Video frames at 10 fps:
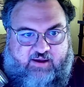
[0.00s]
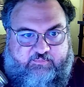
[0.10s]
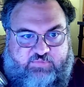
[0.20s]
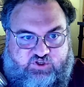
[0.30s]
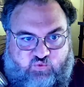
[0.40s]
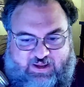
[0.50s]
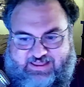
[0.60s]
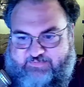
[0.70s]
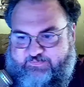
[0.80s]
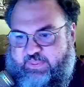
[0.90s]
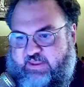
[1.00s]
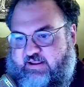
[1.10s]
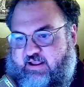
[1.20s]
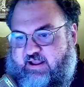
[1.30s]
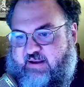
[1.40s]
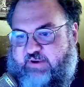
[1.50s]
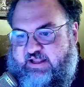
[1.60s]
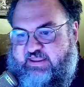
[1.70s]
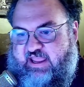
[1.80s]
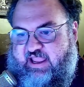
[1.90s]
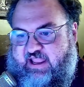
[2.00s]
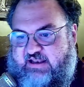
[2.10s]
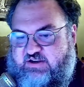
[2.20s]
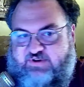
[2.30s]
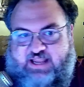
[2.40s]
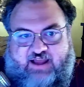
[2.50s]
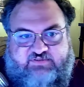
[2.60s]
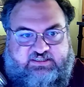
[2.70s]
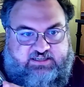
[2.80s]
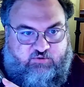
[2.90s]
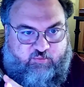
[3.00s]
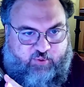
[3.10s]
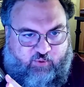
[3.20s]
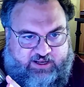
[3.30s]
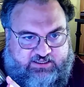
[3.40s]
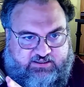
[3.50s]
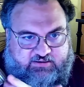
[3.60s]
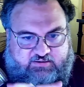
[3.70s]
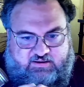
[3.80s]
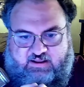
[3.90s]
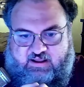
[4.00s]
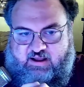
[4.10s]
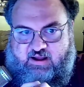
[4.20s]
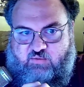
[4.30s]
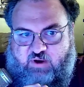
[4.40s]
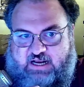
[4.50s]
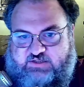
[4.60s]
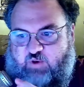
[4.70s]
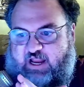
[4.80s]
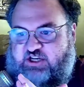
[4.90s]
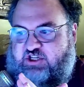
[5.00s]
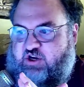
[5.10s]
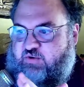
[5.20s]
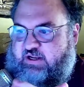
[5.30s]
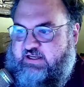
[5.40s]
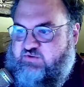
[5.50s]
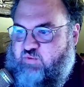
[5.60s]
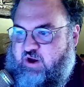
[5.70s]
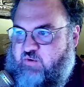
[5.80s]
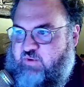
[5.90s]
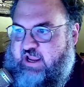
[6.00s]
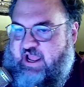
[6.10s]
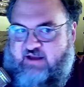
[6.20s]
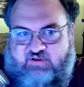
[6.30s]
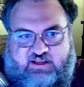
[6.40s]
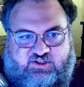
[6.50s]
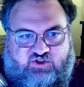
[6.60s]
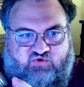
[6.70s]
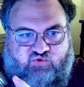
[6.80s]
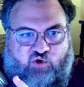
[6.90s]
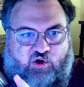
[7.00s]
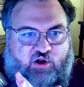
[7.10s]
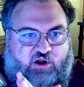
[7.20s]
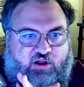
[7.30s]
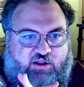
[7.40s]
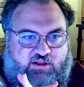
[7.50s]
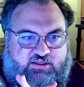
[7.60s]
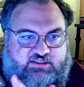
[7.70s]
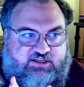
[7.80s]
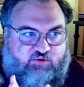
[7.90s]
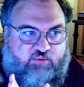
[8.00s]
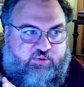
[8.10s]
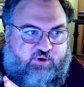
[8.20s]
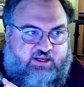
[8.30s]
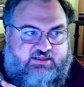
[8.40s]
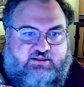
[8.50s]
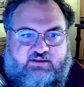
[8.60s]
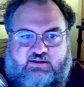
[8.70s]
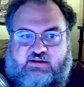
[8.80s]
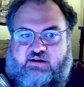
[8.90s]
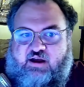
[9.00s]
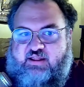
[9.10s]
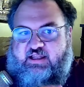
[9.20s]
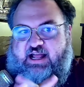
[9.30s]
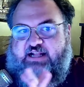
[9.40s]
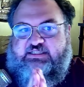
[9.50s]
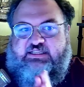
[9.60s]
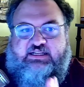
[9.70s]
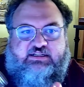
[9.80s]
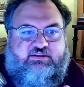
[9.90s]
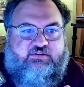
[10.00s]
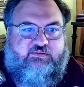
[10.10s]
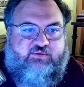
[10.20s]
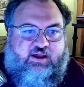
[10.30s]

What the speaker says: between them, but they don't have a 0 point. Whereas ratio is where we have a strong 0 point. The last thing to